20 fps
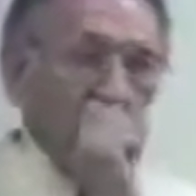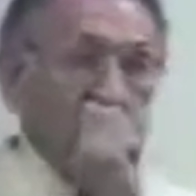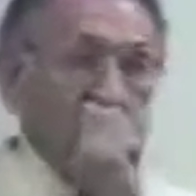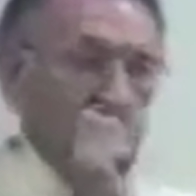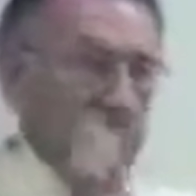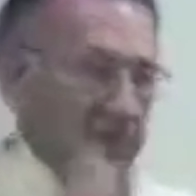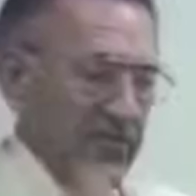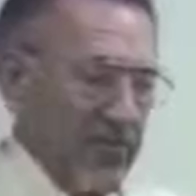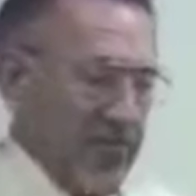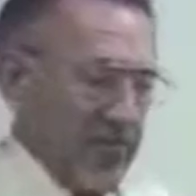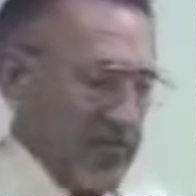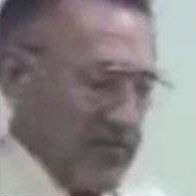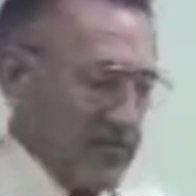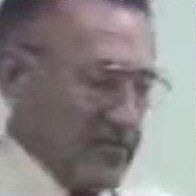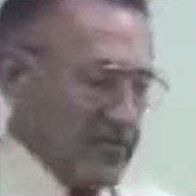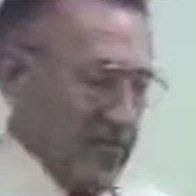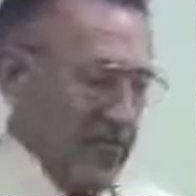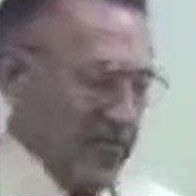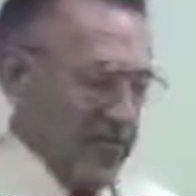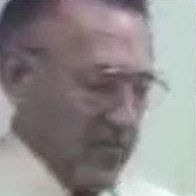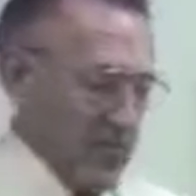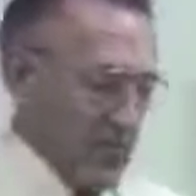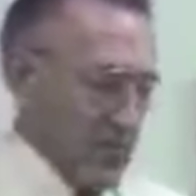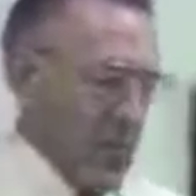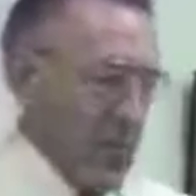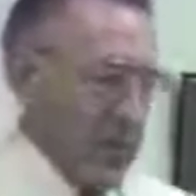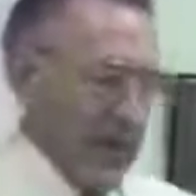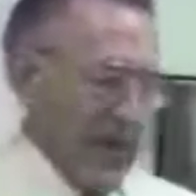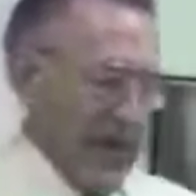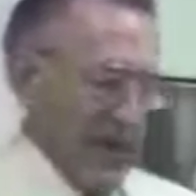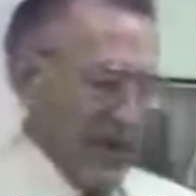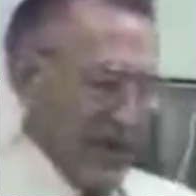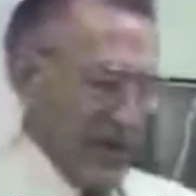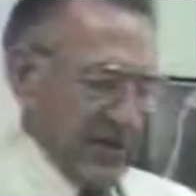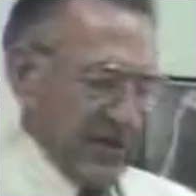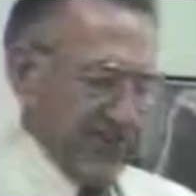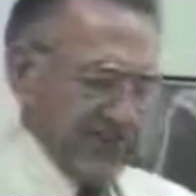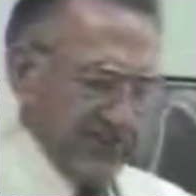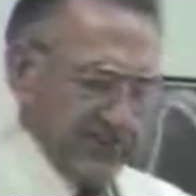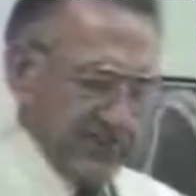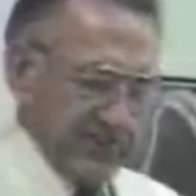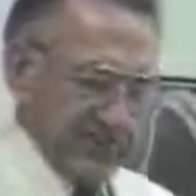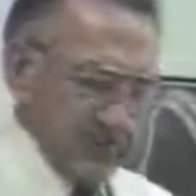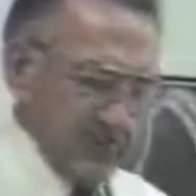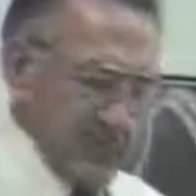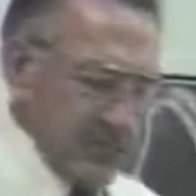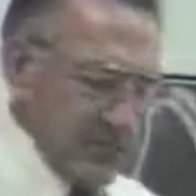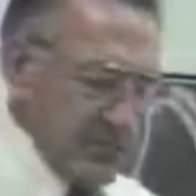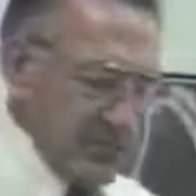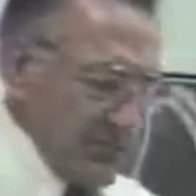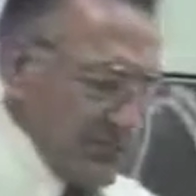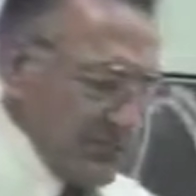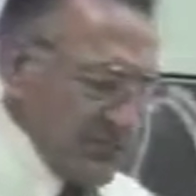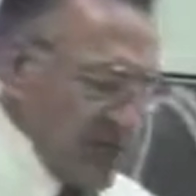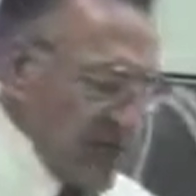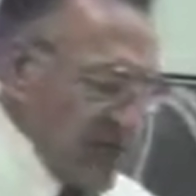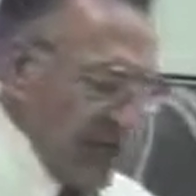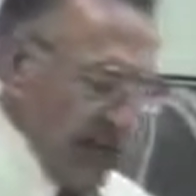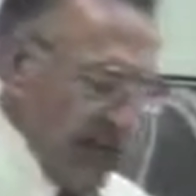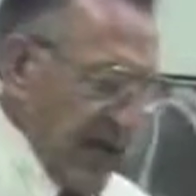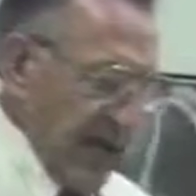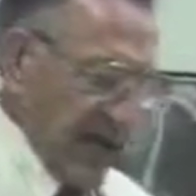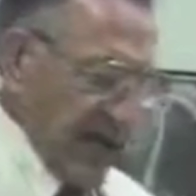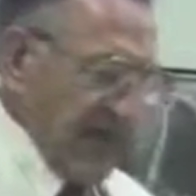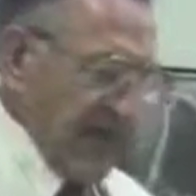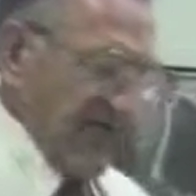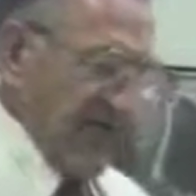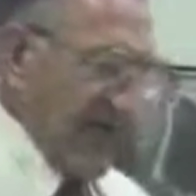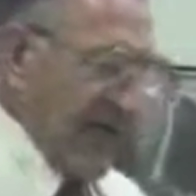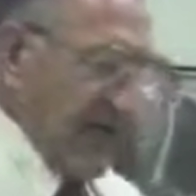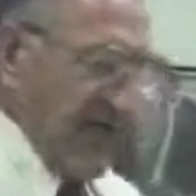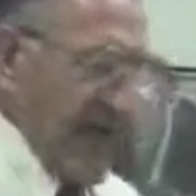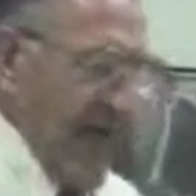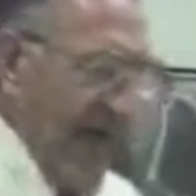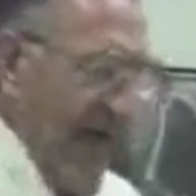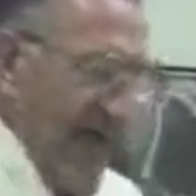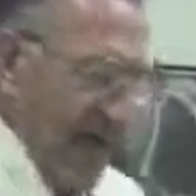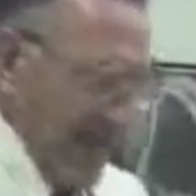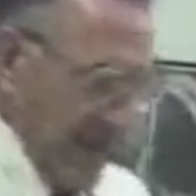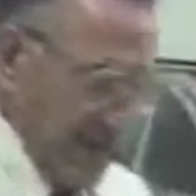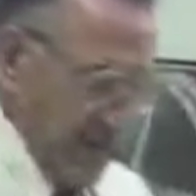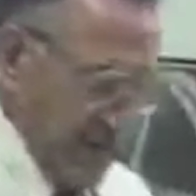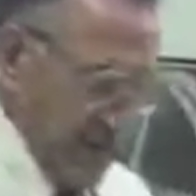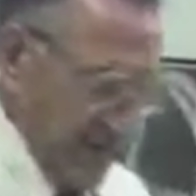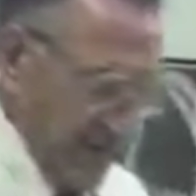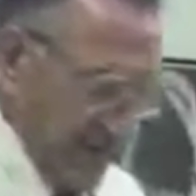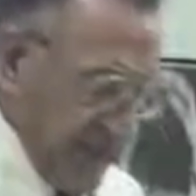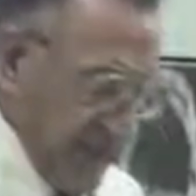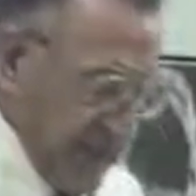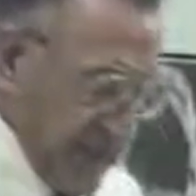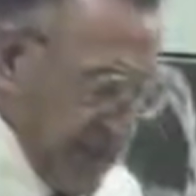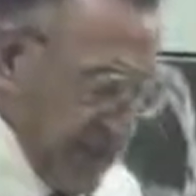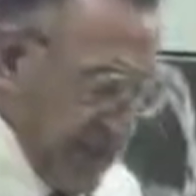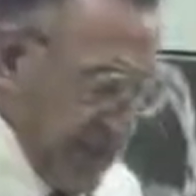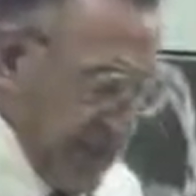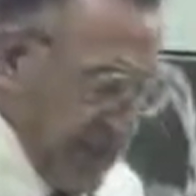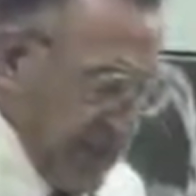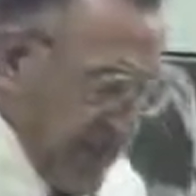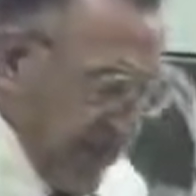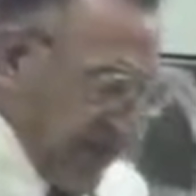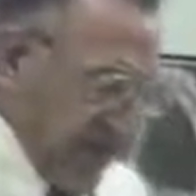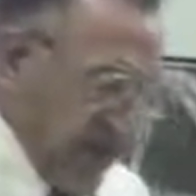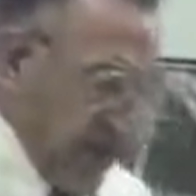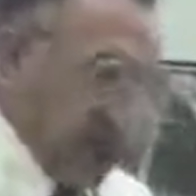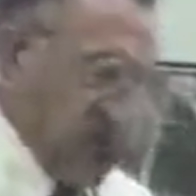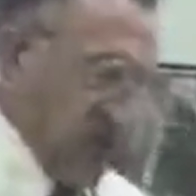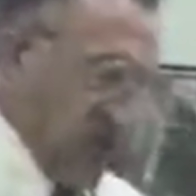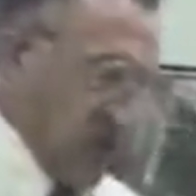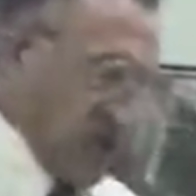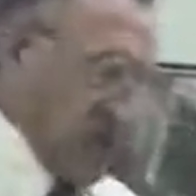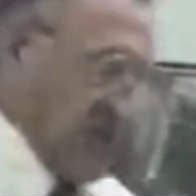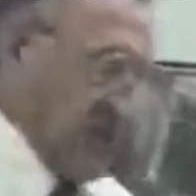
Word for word: They've got themselves a wrong element. They could be very happy if they chose